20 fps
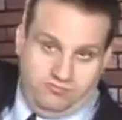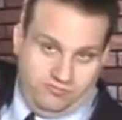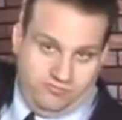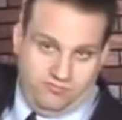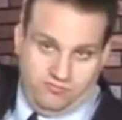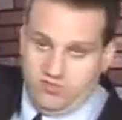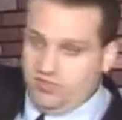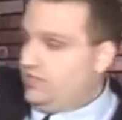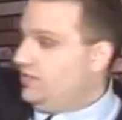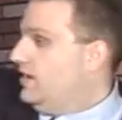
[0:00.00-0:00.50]

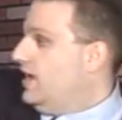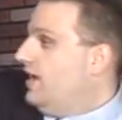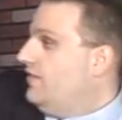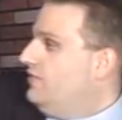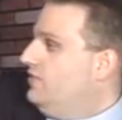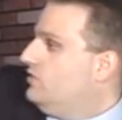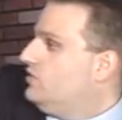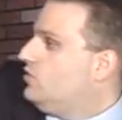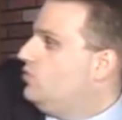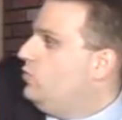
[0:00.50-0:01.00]
with an
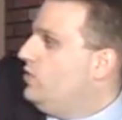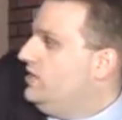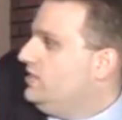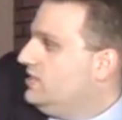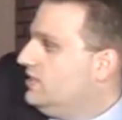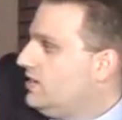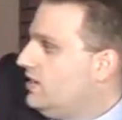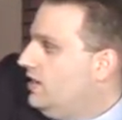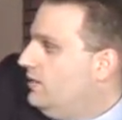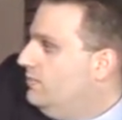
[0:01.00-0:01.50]
obvious queen to
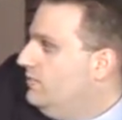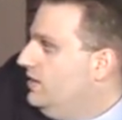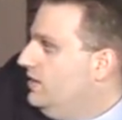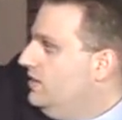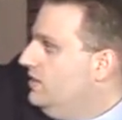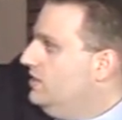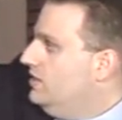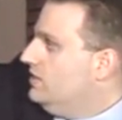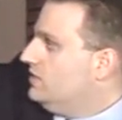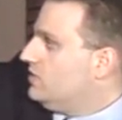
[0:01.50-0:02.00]
come,
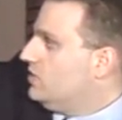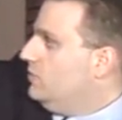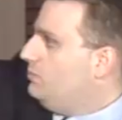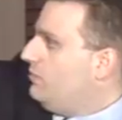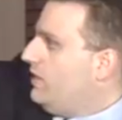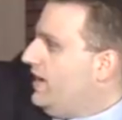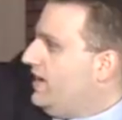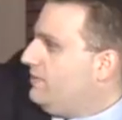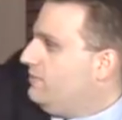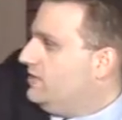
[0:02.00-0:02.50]
so
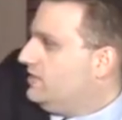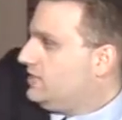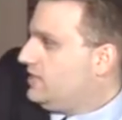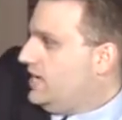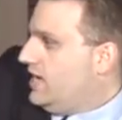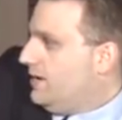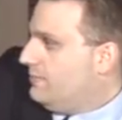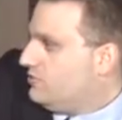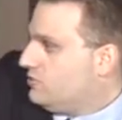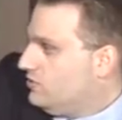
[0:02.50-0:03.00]
black must
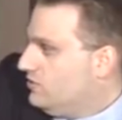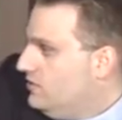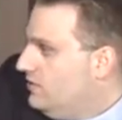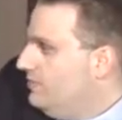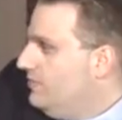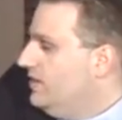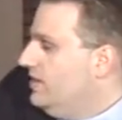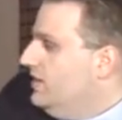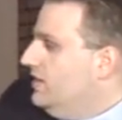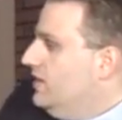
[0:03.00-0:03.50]
capture.
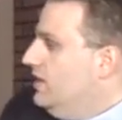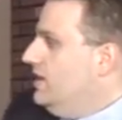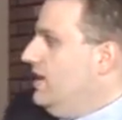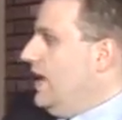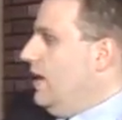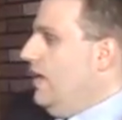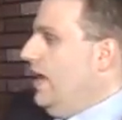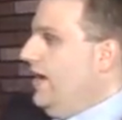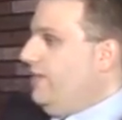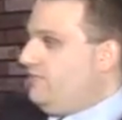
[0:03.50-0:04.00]
And
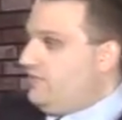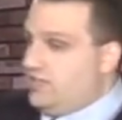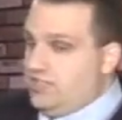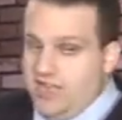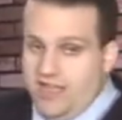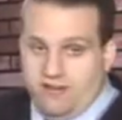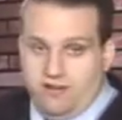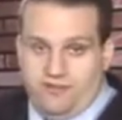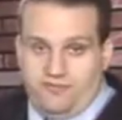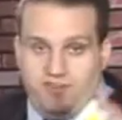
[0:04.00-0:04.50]
now after
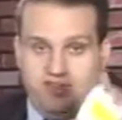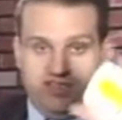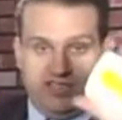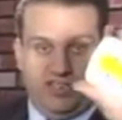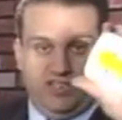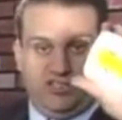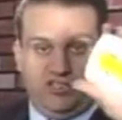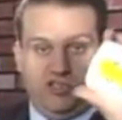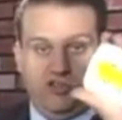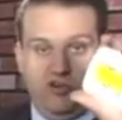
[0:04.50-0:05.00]

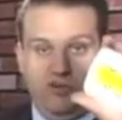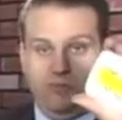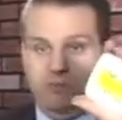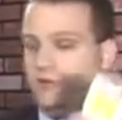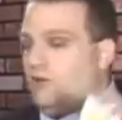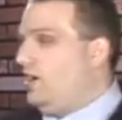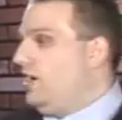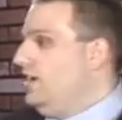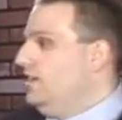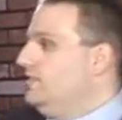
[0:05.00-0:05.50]
sacrificing 2
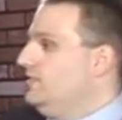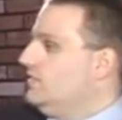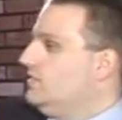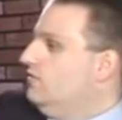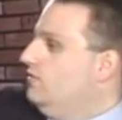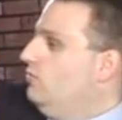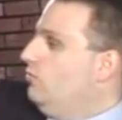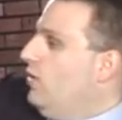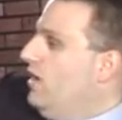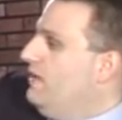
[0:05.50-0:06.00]
pawns,
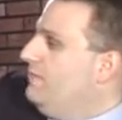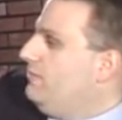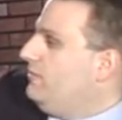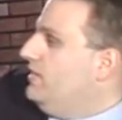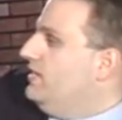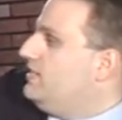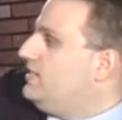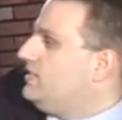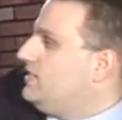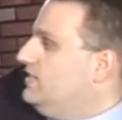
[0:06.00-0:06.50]
white
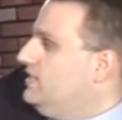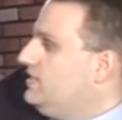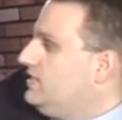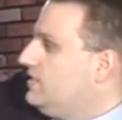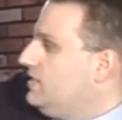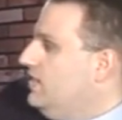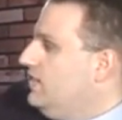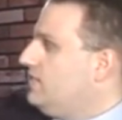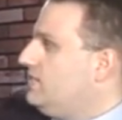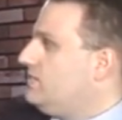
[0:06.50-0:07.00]
plays
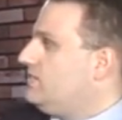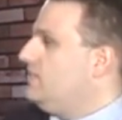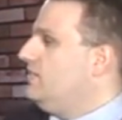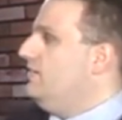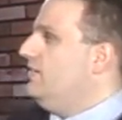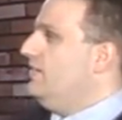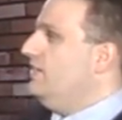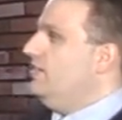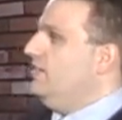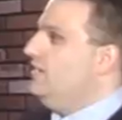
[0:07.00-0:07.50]
c6,
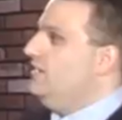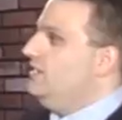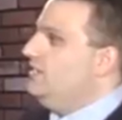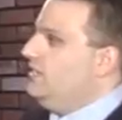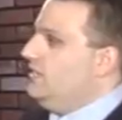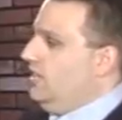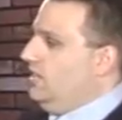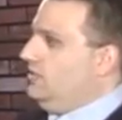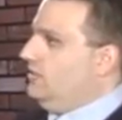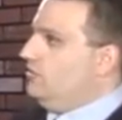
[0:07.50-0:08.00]

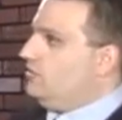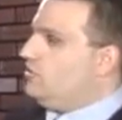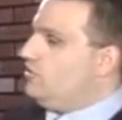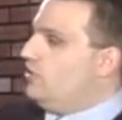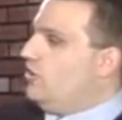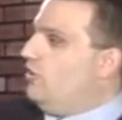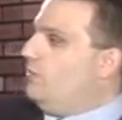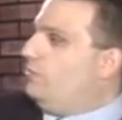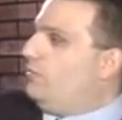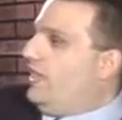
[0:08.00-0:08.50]
and there's
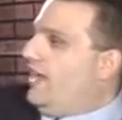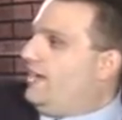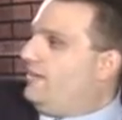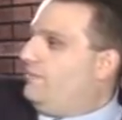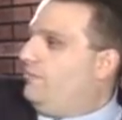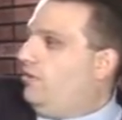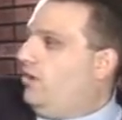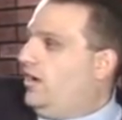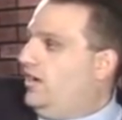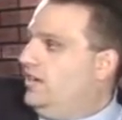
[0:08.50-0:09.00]
no black
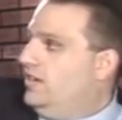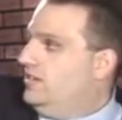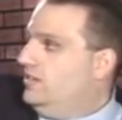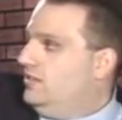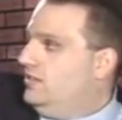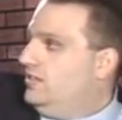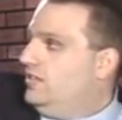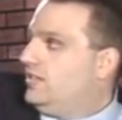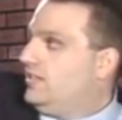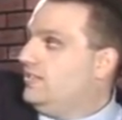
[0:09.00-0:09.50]
pawn
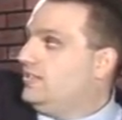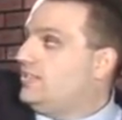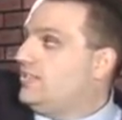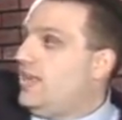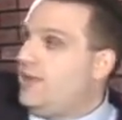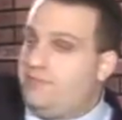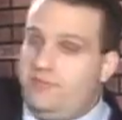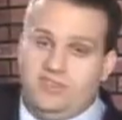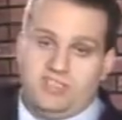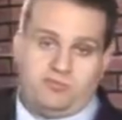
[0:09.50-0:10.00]
that can
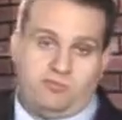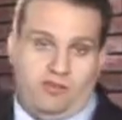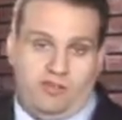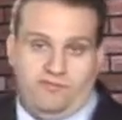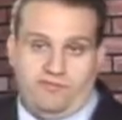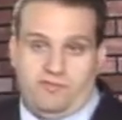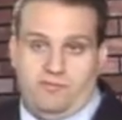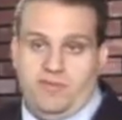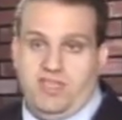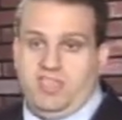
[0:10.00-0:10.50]
stop this pawn
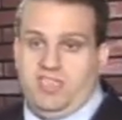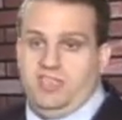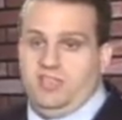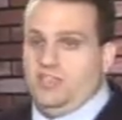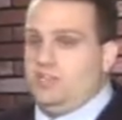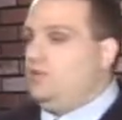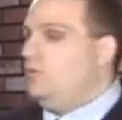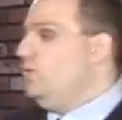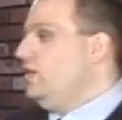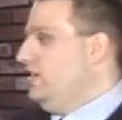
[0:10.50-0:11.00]
from making a
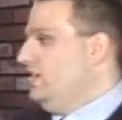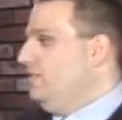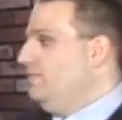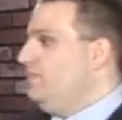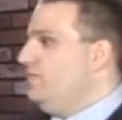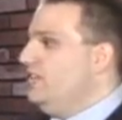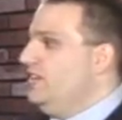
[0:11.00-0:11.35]
queen.